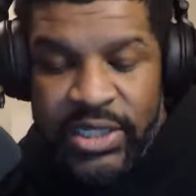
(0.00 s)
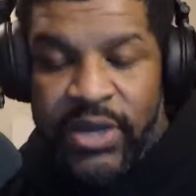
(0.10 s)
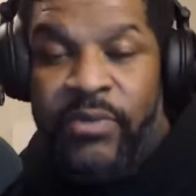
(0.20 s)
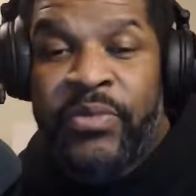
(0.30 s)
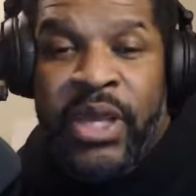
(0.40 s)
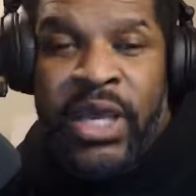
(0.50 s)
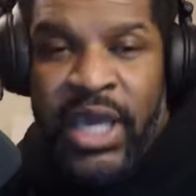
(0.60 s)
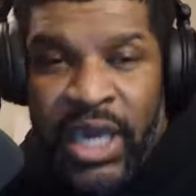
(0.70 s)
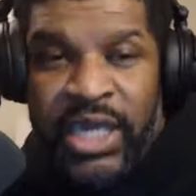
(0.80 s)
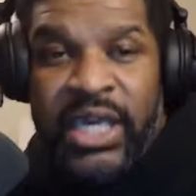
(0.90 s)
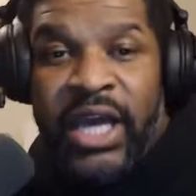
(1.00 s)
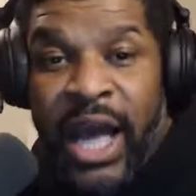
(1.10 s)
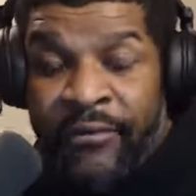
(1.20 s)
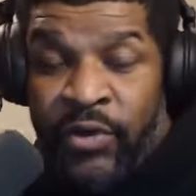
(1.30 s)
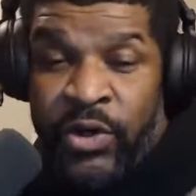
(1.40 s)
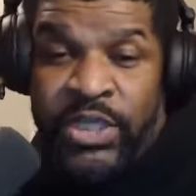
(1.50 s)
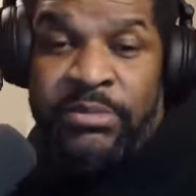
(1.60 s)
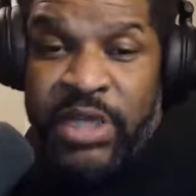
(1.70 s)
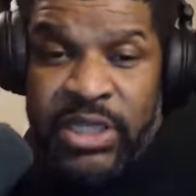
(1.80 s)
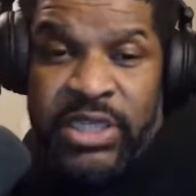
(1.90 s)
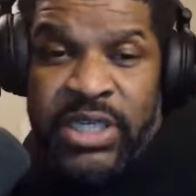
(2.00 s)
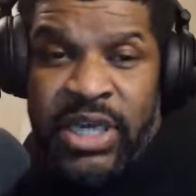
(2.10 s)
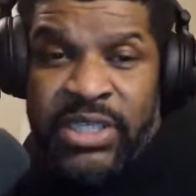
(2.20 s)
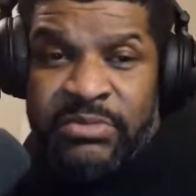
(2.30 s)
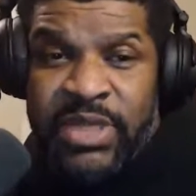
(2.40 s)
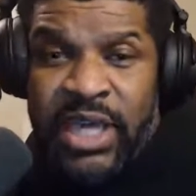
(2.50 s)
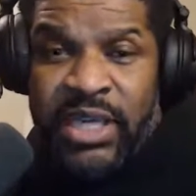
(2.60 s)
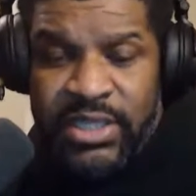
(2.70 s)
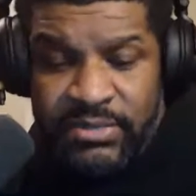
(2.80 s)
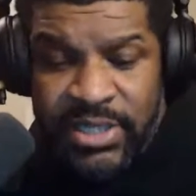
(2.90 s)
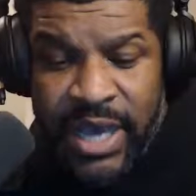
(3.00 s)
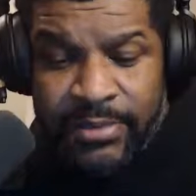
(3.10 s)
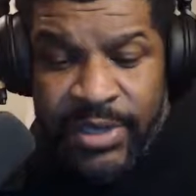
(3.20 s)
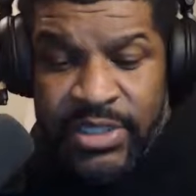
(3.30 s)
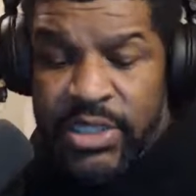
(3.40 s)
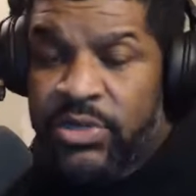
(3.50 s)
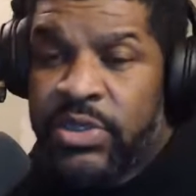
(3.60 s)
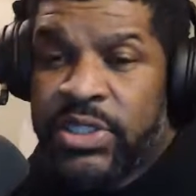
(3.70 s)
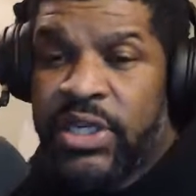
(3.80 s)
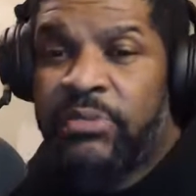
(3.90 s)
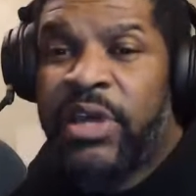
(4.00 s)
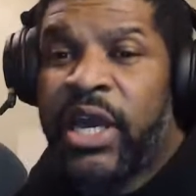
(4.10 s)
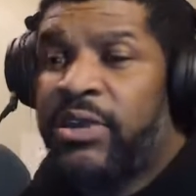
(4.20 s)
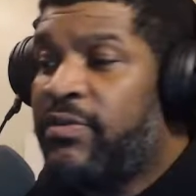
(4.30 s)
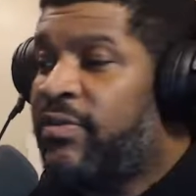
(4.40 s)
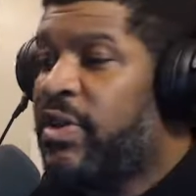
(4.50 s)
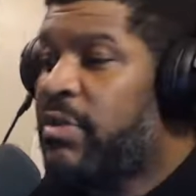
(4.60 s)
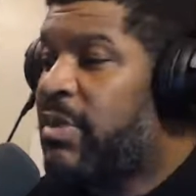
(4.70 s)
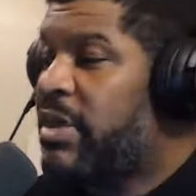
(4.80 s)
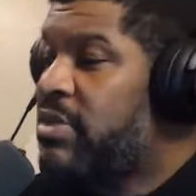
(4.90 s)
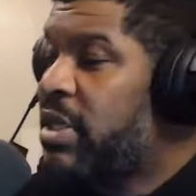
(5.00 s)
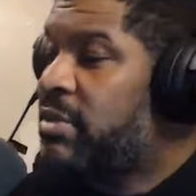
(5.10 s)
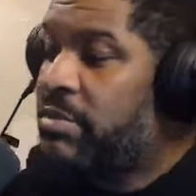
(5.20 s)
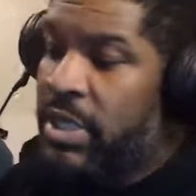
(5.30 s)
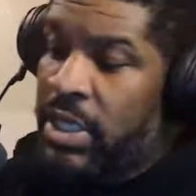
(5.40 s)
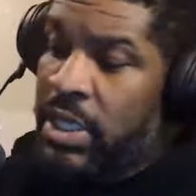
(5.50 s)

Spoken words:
So of course, I'm going to discuss some things, some topics, and you can tell me how you feel about them.